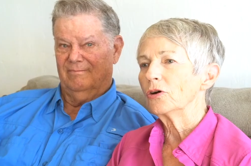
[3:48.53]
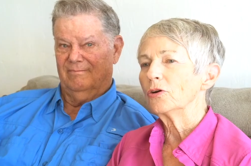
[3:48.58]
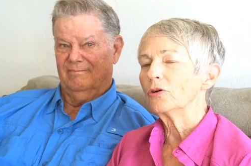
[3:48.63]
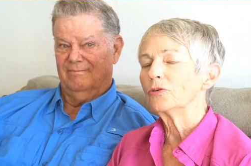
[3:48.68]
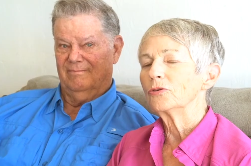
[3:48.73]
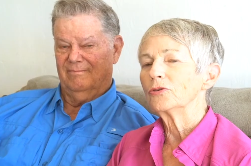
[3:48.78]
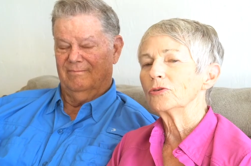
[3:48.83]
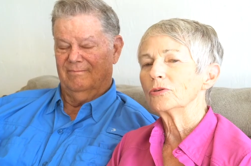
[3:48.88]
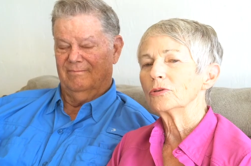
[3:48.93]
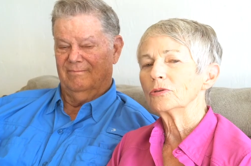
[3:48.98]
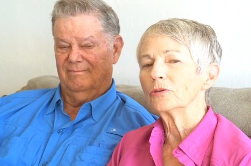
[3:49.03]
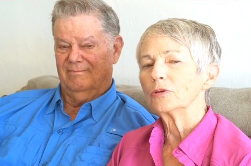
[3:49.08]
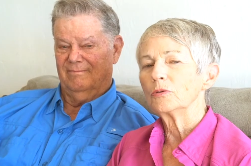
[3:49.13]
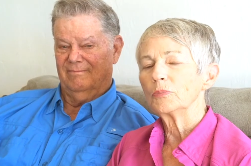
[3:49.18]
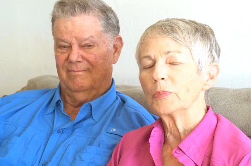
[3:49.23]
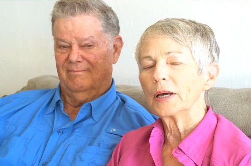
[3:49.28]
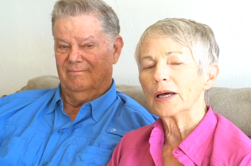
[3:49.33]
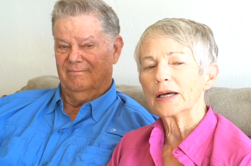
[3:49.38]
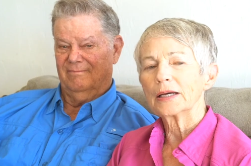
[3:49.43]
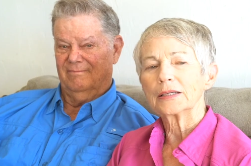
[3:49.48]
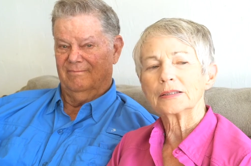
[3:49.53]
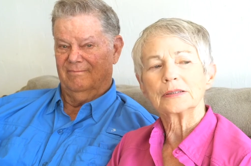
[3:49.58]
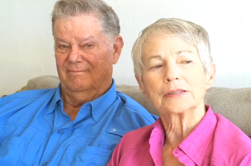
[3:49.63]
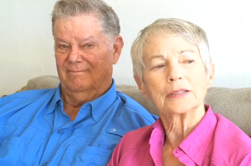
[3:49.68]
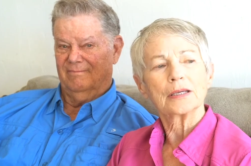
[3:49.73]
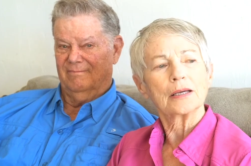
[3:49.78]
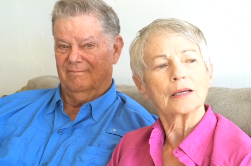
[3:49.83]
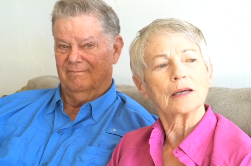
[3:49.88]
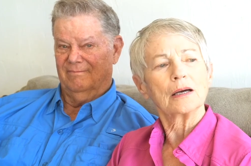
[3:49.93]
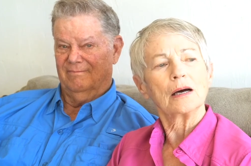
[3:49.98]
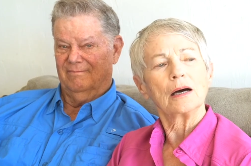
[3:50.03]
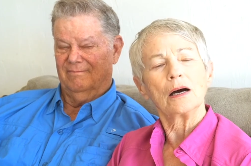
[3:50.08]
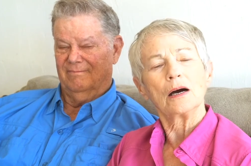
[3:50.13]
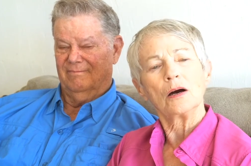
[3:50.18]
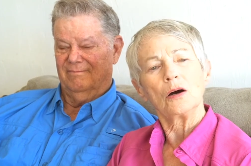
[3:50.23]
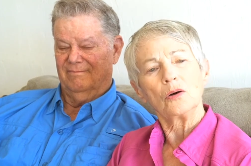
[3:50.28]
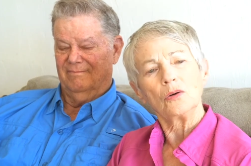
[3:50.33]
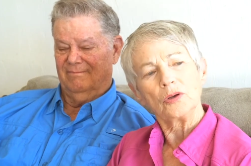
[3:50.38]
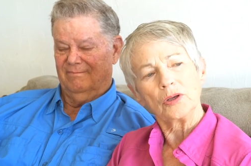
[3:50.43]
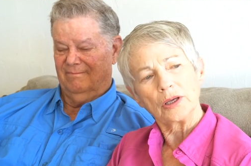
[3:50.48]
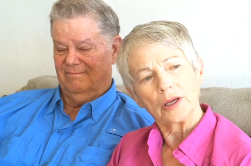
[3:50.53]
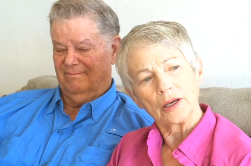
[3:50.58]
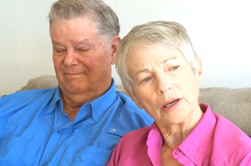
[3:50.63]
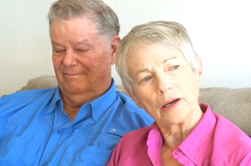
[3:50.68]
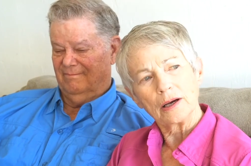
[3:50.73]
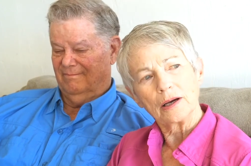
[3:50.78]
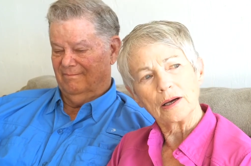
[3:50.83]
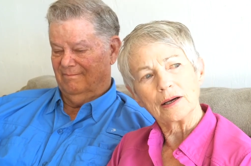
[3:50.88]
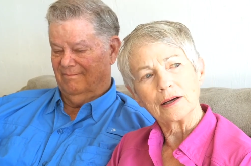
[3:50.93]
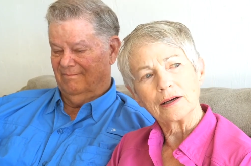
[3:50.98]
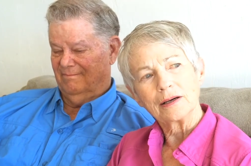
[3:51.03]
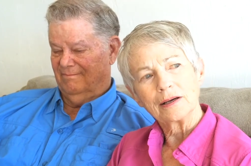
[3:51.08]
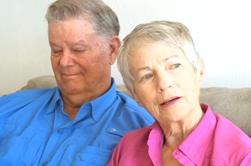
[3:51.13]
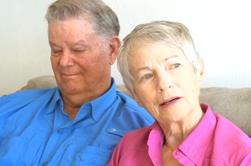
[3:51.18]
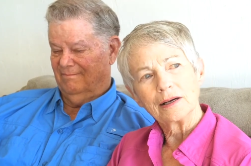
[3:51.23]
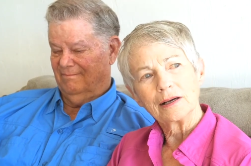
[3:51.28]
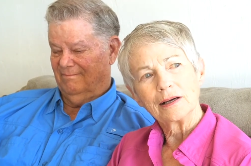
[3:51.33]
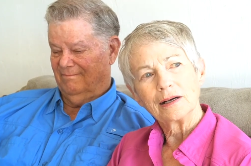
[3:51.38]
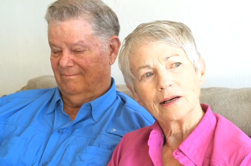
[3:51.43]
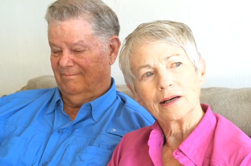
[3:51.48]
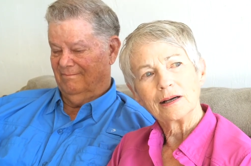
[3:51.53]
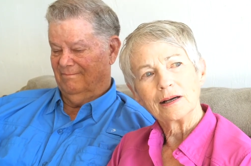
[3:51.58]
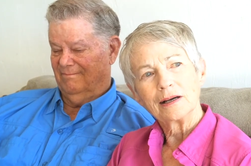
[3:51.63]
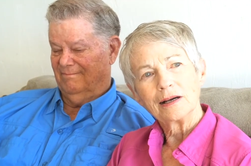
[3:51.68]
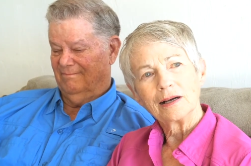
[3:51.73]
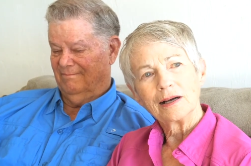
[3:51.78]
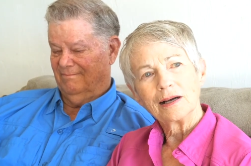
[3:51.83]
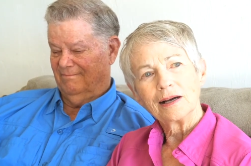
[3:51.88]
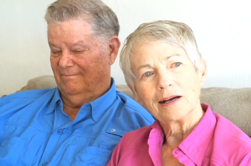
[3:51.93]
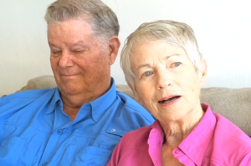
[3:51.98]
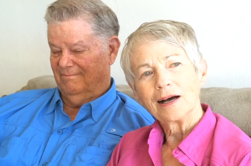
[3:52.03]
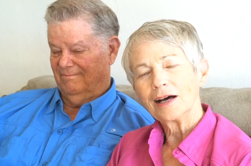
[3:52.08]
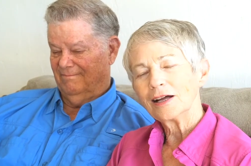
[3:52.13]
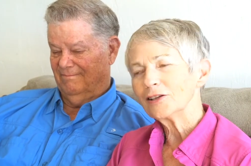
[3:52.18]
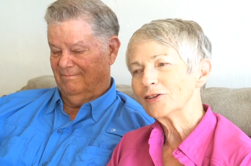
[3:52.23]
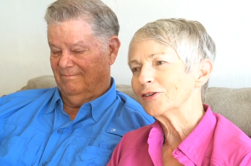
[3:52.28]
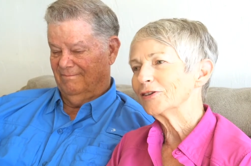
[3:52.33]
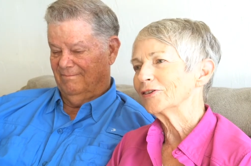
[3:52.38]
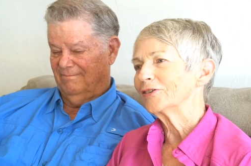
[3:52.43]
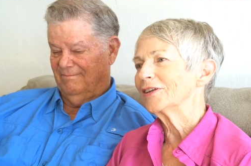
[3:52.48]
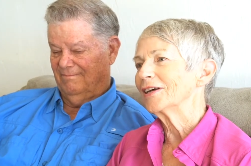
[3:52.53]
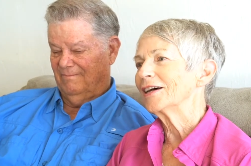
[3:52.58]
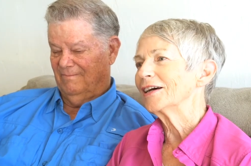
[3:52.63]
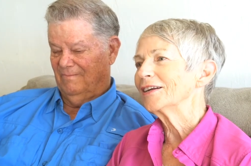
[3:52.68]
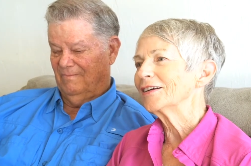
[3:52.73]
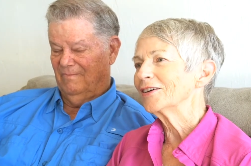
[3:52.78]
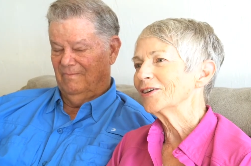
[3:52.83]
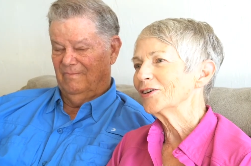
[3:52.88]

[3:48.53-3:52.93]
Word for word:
Speaker 1: old, you'll look back and say, oh yeah, I learned that